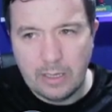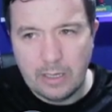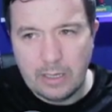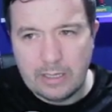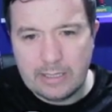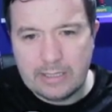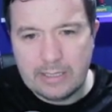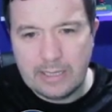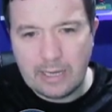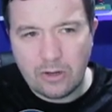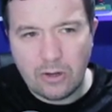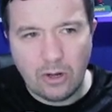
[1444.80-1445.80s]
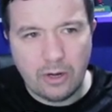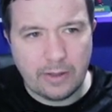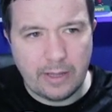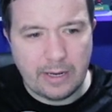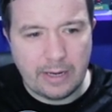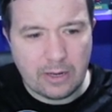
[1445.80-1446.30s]
You see that corner
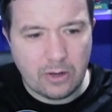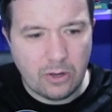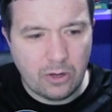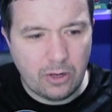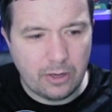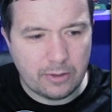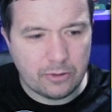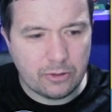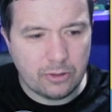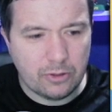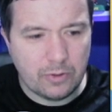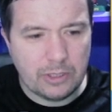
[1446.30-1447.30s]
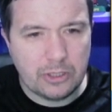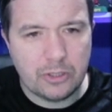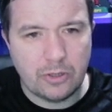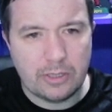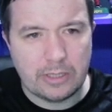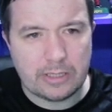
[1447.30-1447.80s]
then, that corner. I'm just going to quickly show
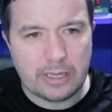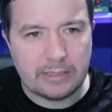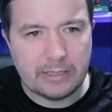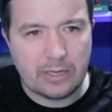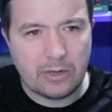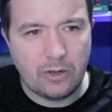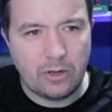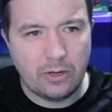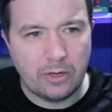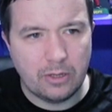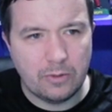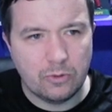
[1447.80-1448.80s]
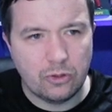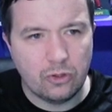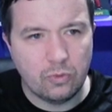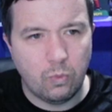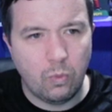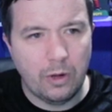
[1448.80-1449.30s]
you this, guys. That corner, there was
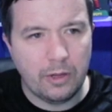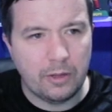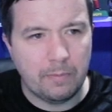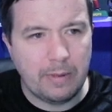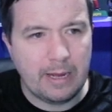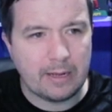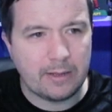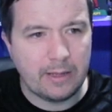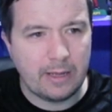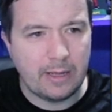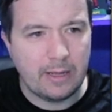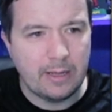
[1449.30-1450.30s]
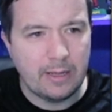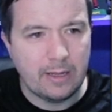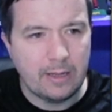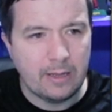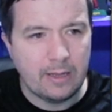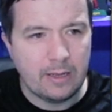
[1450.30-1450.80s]
just one at the back there.
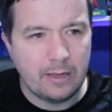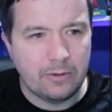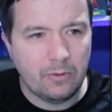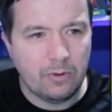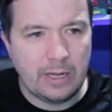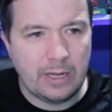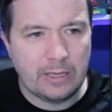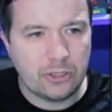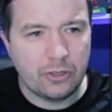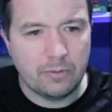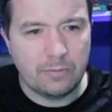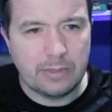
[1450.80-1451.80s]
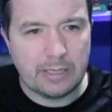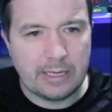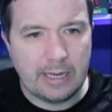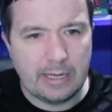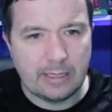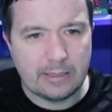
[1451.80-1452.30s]
Don't, shouldn't be the
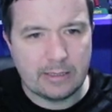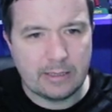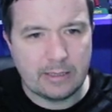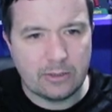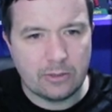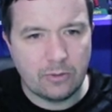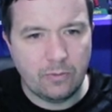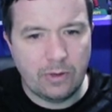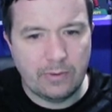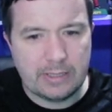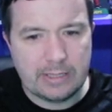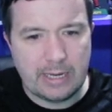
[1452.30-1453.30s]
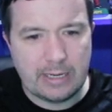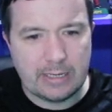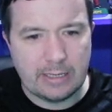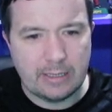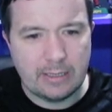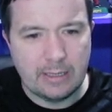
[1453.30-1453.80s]
case. So if we're
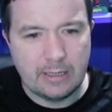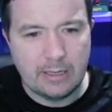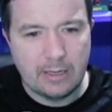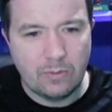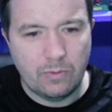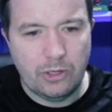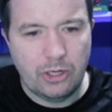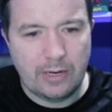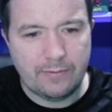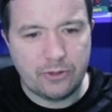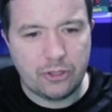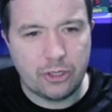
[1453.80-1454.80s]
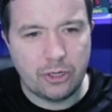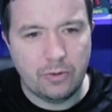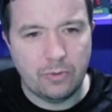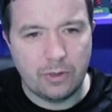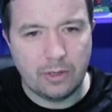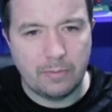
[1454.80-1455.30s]
attacking, we should have two
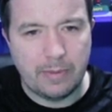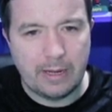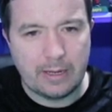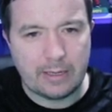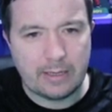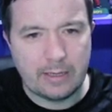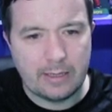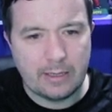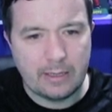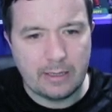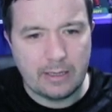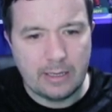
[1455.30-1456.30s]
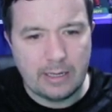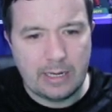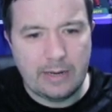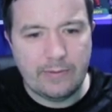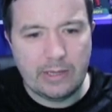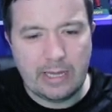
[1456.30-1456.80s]
at the back.
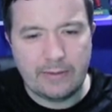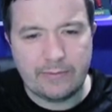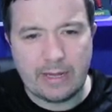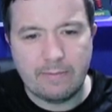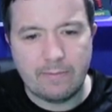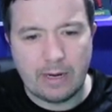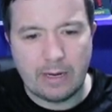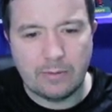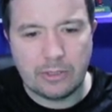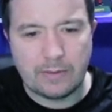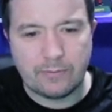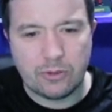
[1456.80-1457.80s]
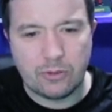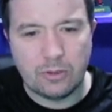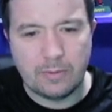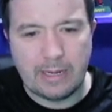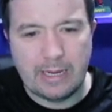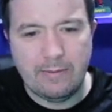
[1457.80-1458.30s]
Even left and right, we should have two at the
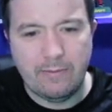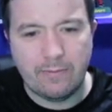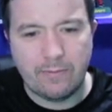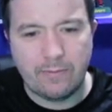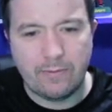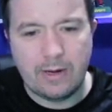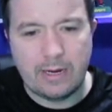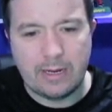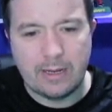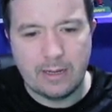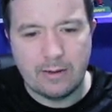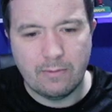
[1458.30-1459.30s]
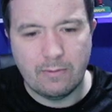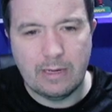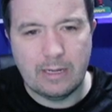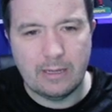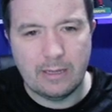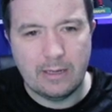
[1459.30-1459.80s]
back. Even three,
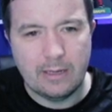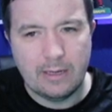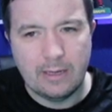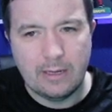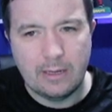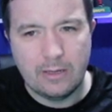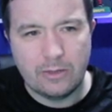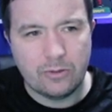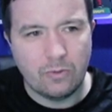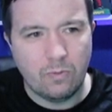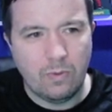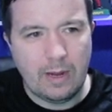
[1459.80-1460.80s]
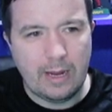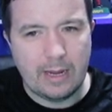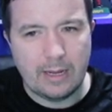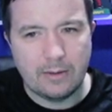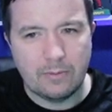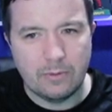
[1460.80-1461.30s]
really. So
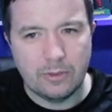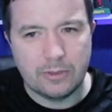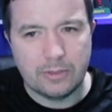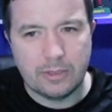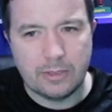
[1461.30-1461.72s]
why was...